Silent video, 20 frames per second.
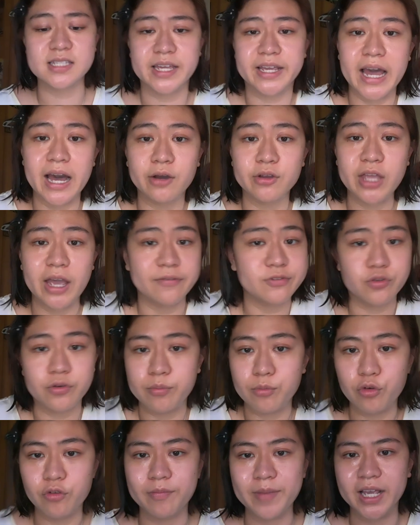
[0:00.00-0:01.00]
like how you have to
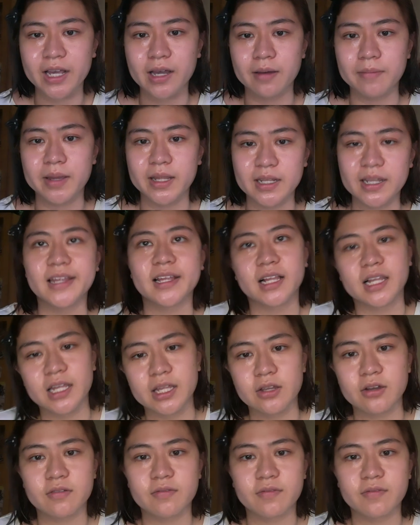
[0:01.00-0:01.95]
remove makeup and then clean your